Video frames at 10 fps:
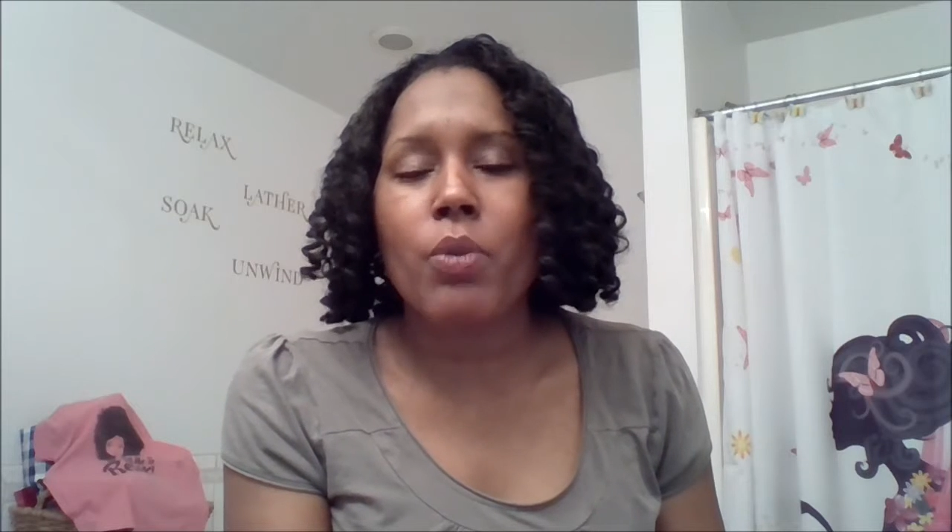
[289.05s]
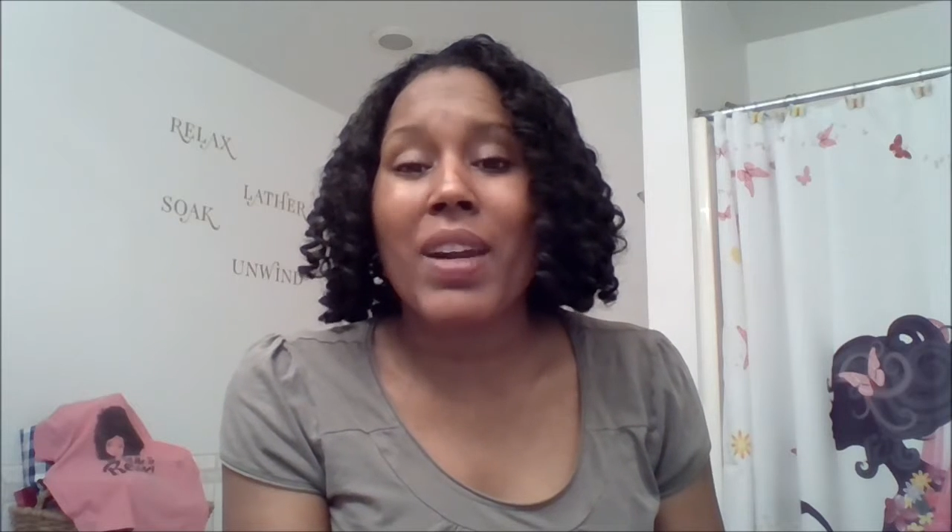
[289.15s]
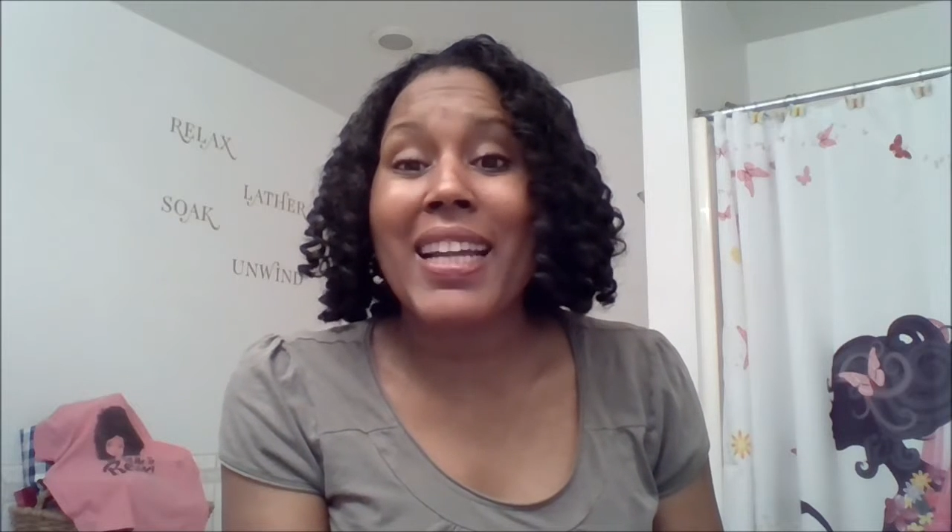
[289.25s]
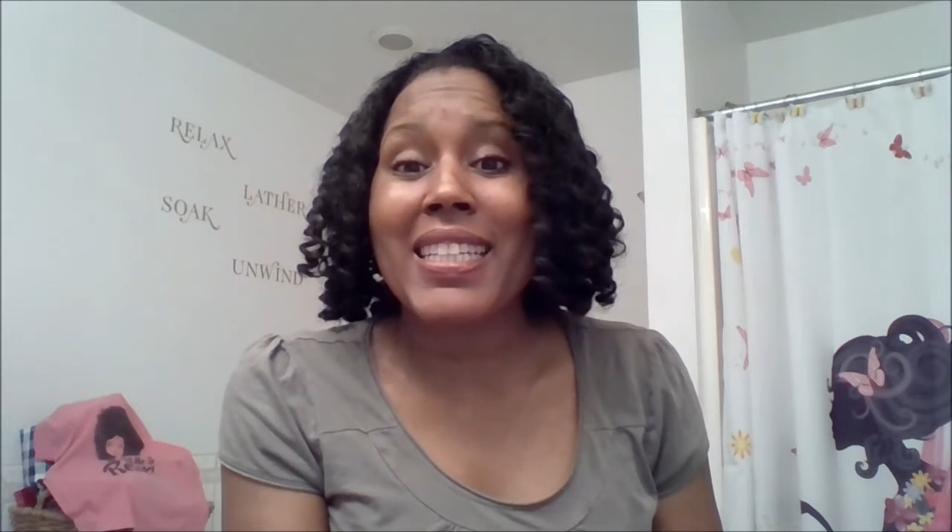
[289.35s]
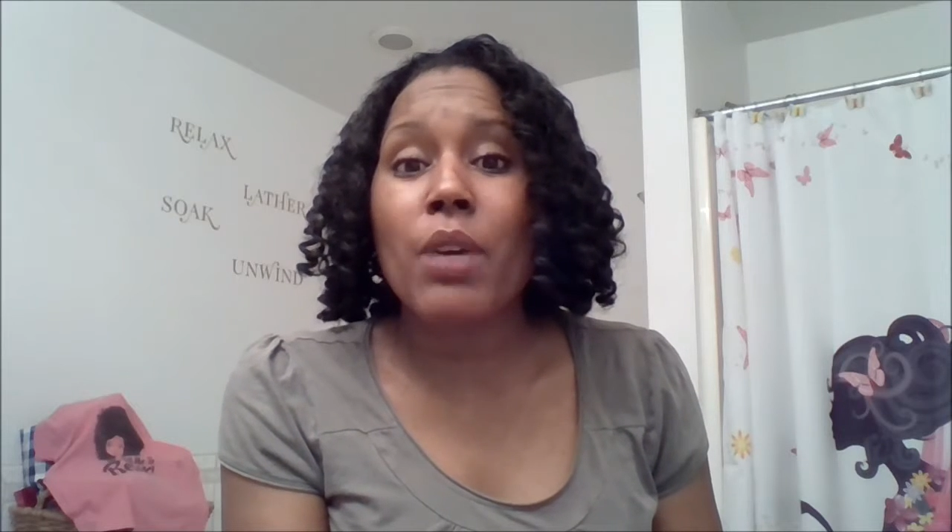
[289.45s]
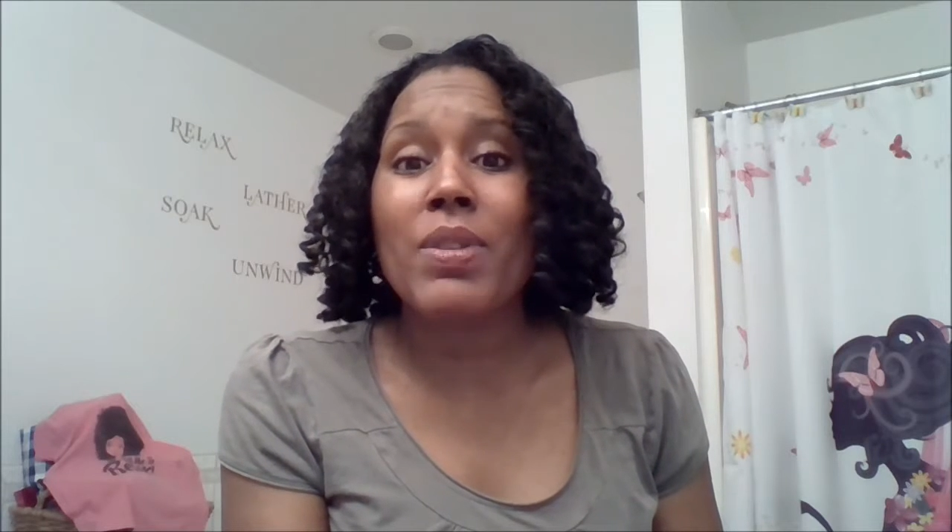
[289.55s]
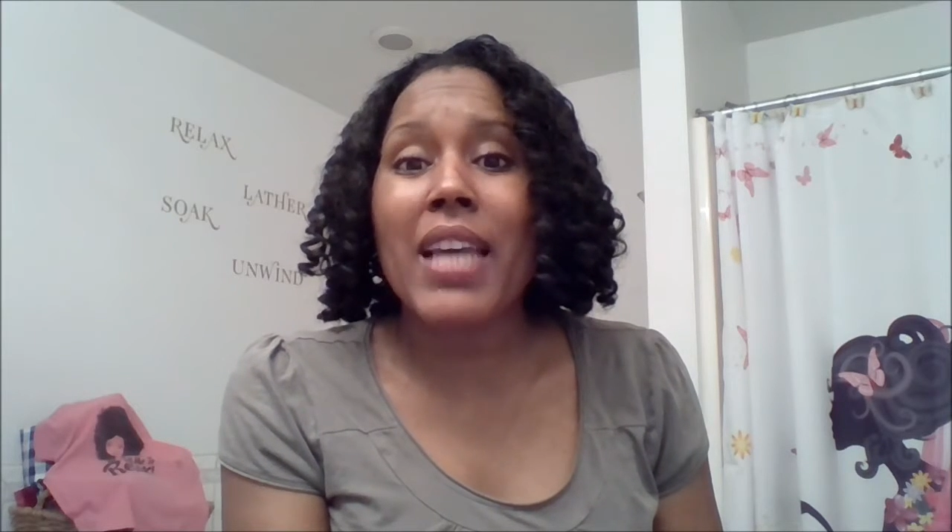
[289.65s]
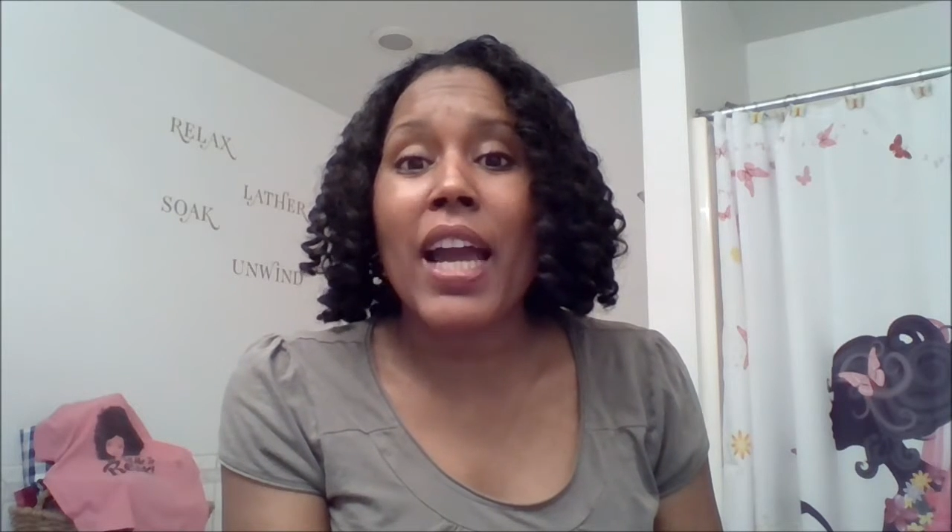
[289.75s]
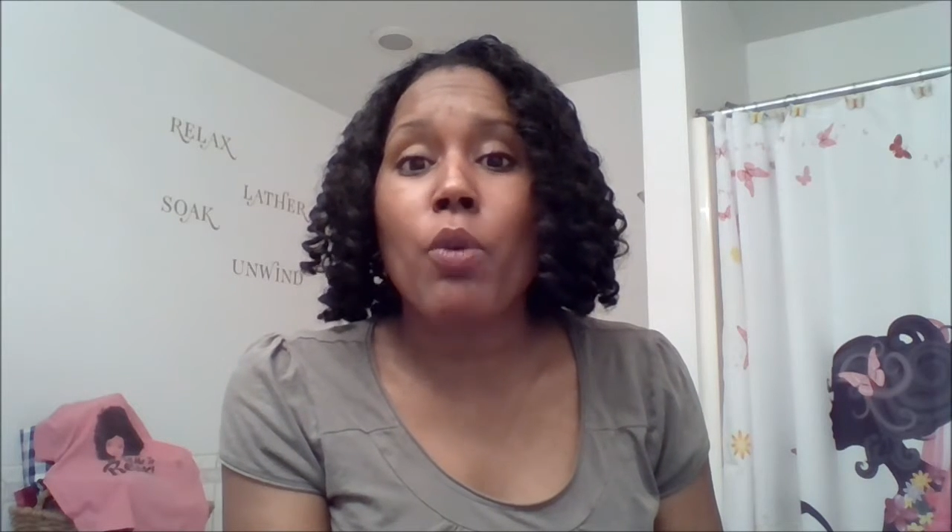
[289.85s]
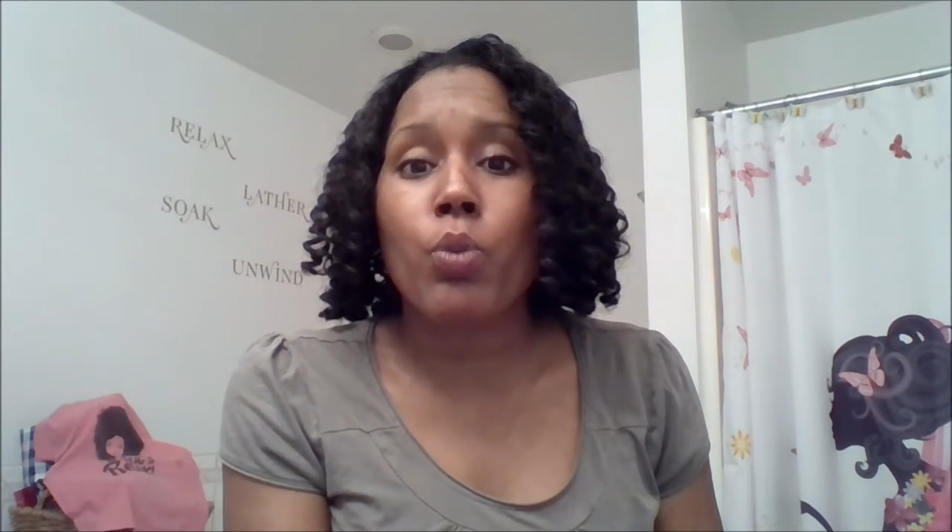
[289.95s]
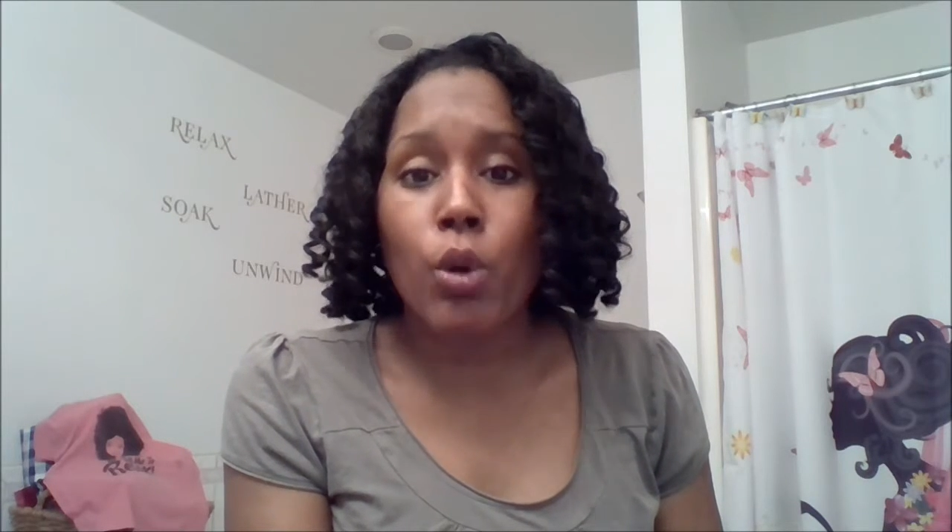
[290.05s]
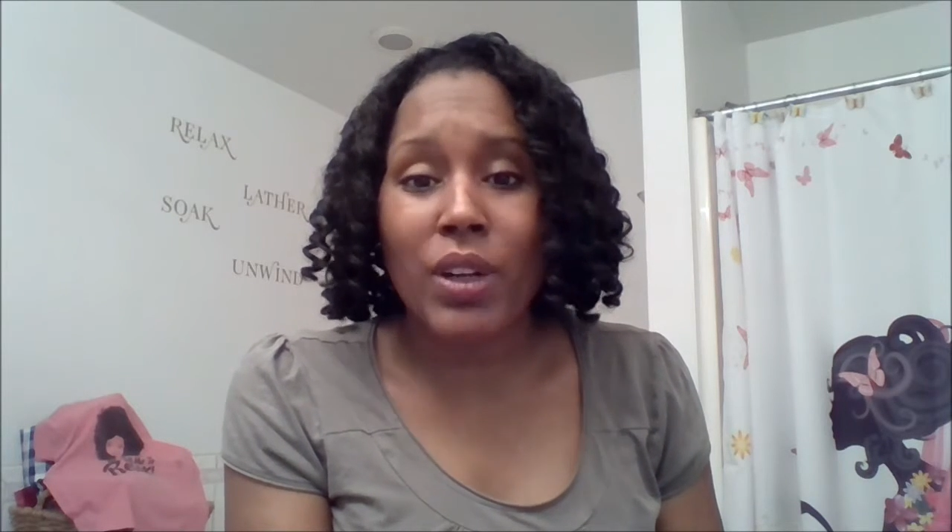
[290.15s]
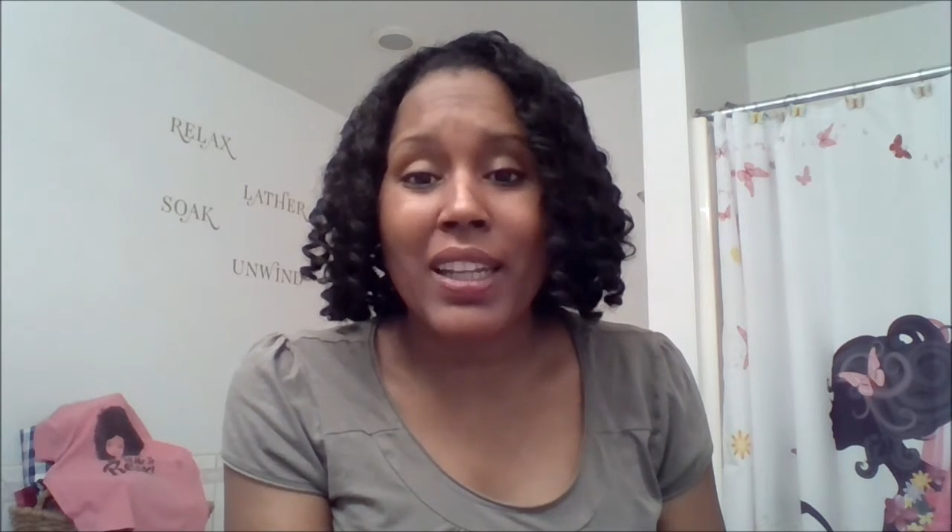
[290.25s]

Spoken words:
What I did was I wrote